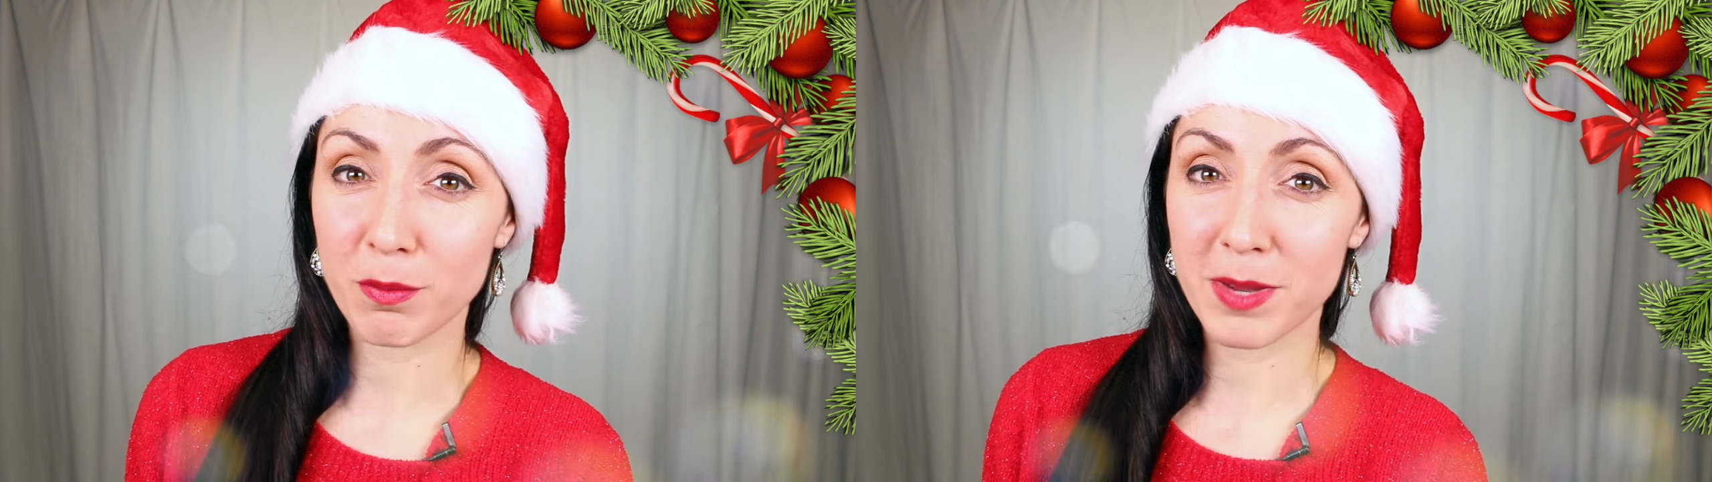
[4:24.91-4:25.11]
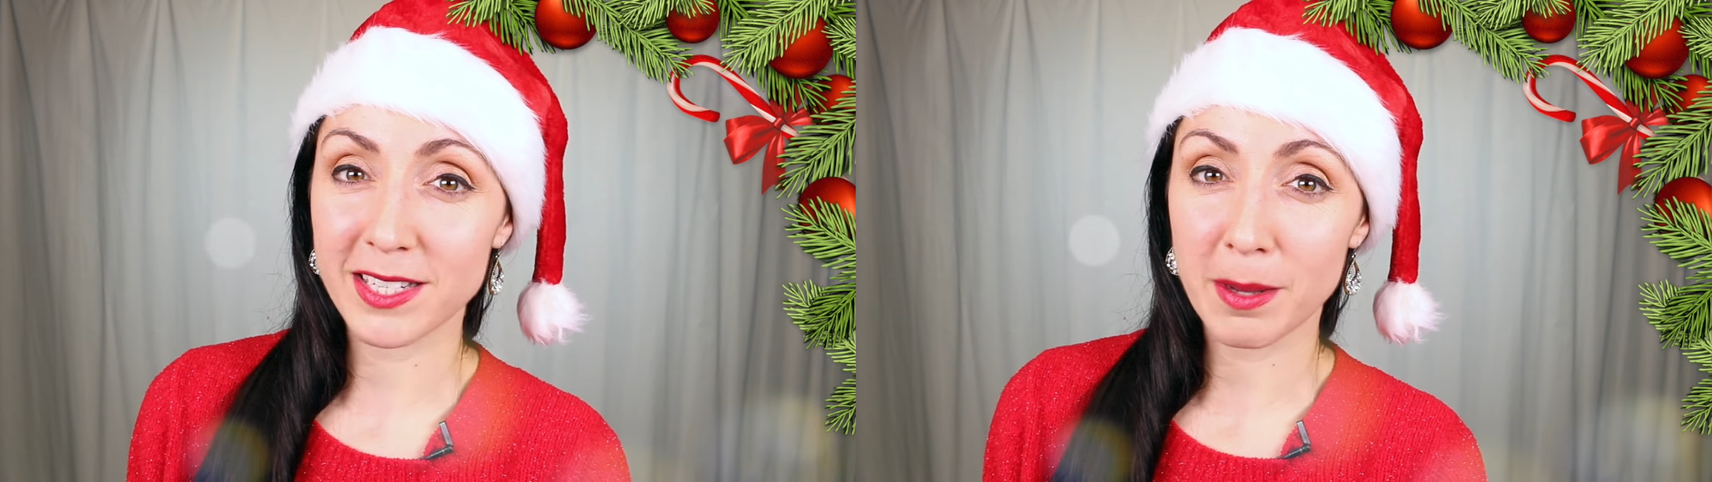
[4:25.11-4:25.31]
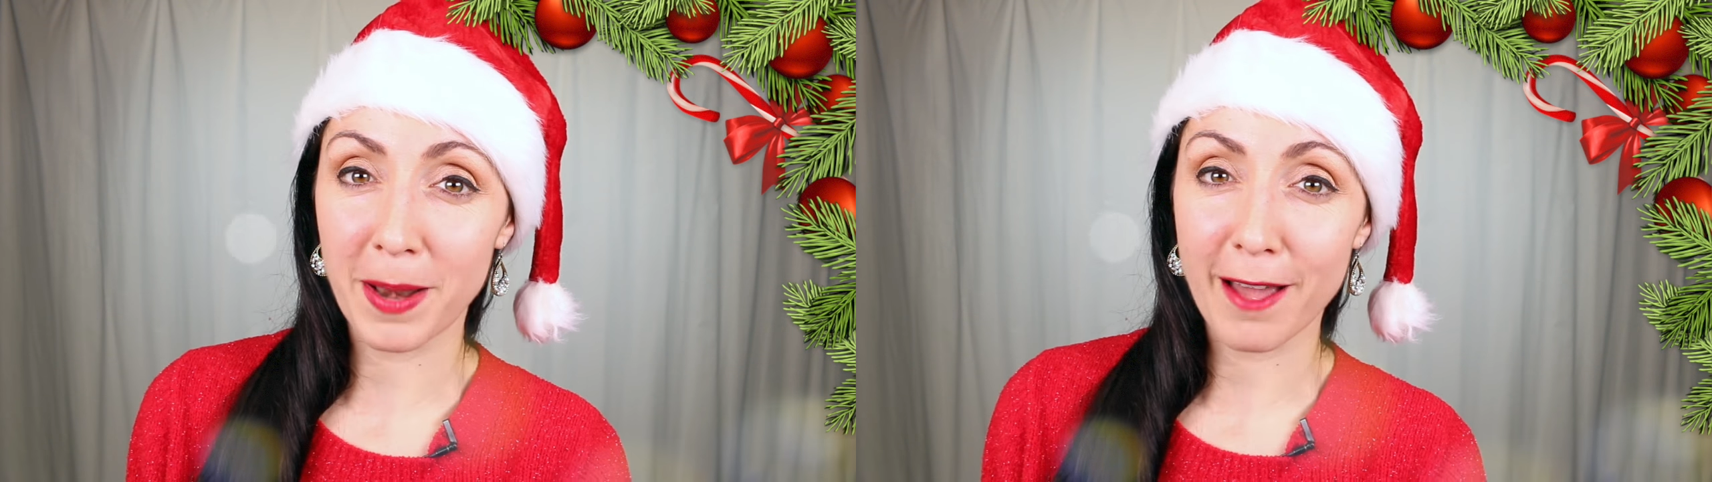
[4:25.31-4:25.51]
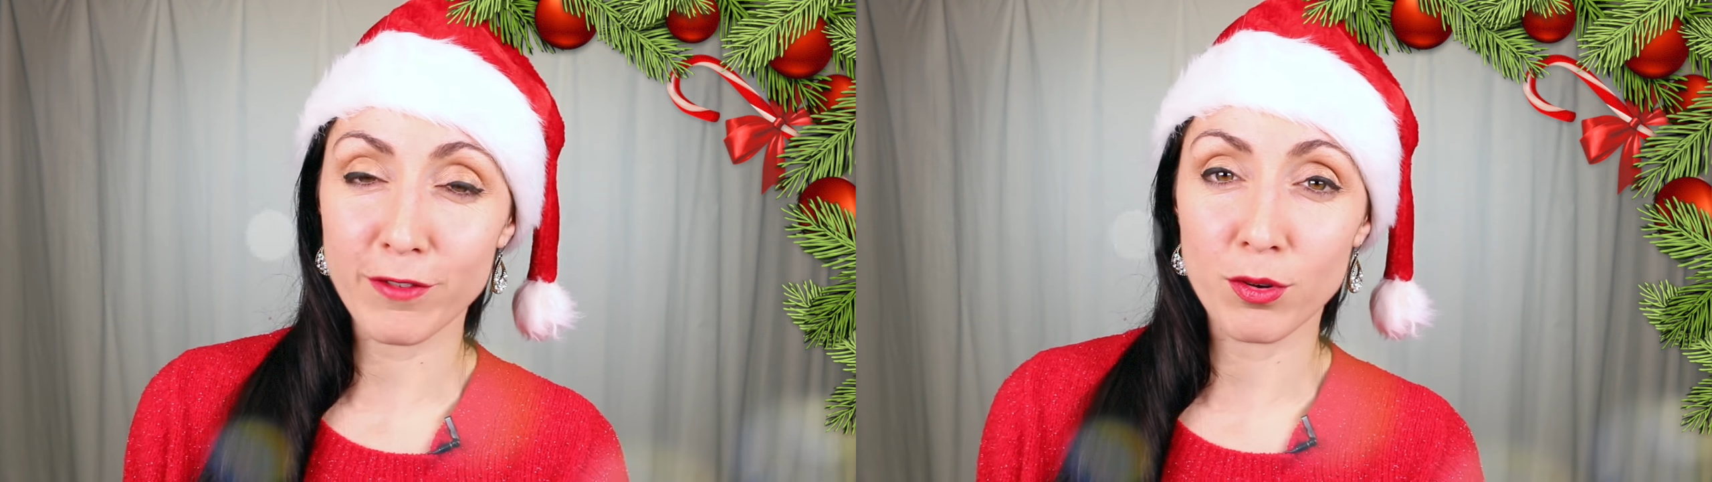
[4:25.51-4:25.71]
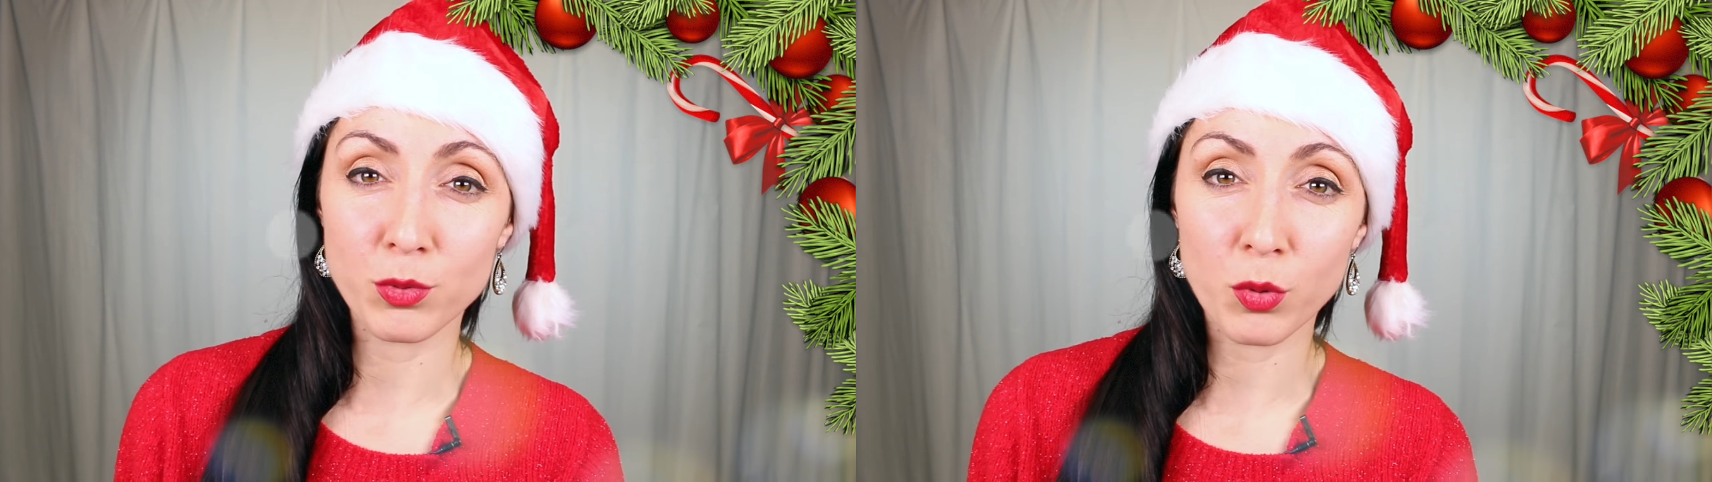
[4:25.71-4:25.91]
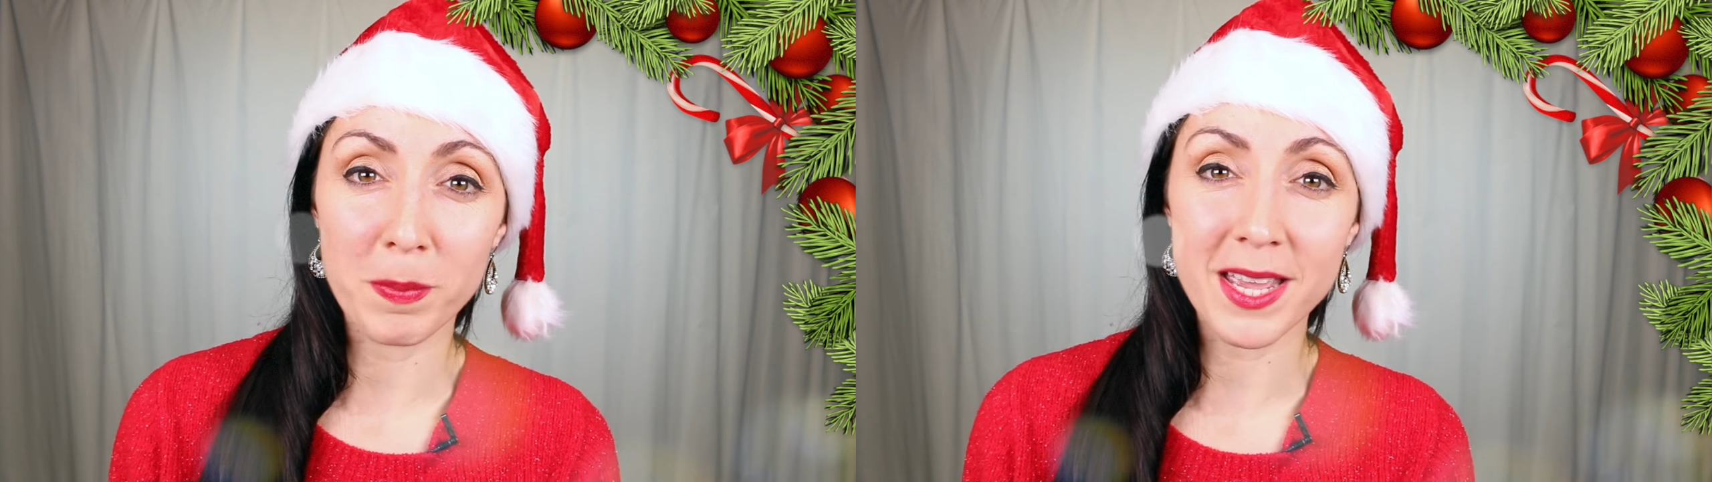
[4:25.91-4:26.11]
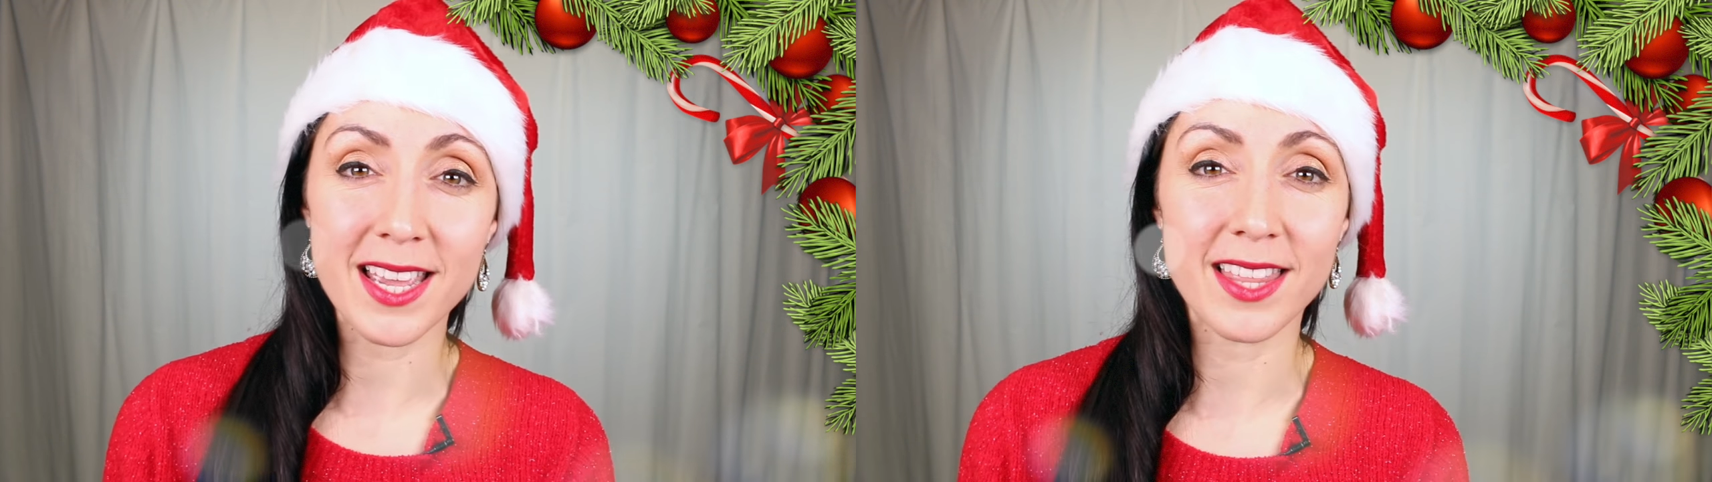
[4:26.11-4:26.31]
media platforms will be